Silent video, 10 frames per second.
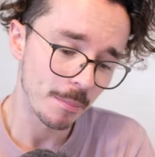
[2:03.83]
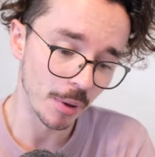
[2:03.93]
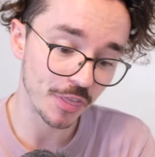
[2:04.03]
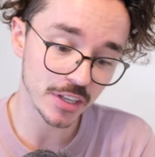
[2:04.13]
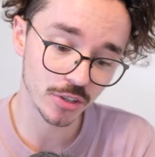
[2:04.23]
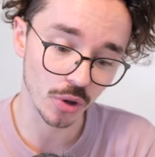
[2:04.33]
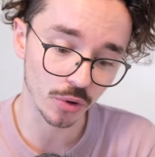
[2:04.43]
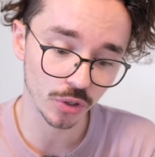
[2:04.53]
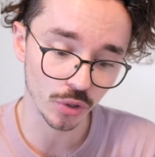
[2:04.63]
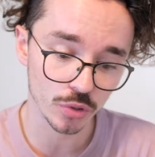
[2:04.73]
but this
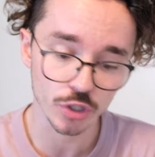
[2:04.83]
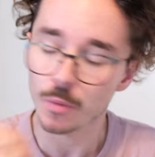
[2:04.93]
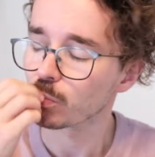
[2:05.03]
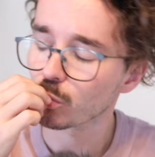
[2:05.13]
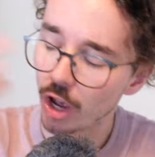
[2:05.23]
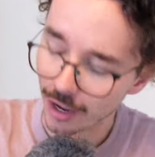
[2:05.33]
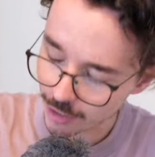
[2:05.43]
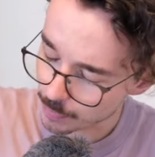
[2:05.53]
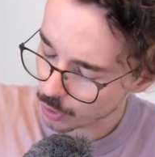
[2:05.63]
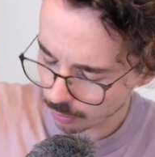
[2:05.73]
Gungoose, nah,
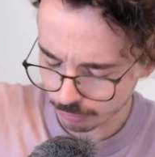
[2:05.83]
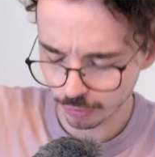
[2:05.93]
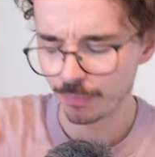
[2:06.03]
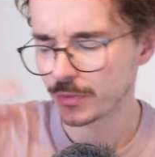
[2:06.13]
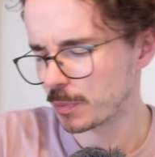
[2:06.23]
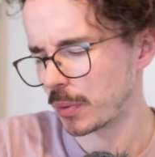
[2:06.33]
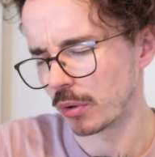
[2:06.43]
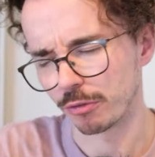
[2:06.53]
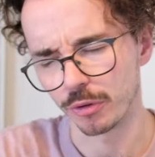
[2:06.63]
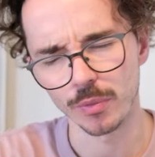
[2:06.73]
it's beautiful. It's
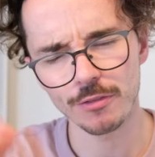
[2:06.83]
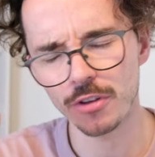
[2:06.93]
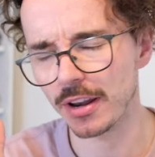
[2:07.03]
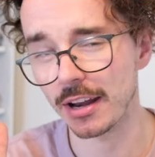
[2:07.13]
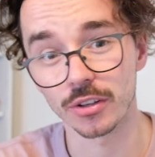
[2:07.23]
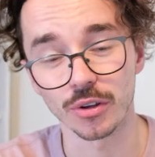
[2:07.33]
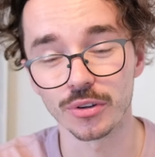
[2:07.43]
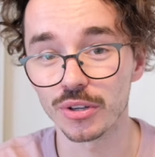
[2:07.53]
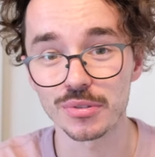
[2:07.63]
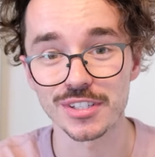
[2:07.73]
beautiful. We've not had a
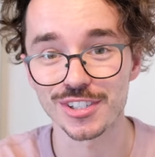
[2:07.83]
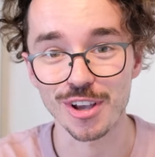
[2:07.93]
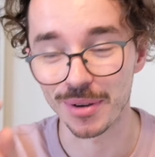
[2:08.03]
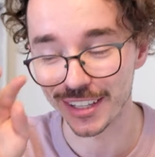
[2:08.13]
Gungoose in so many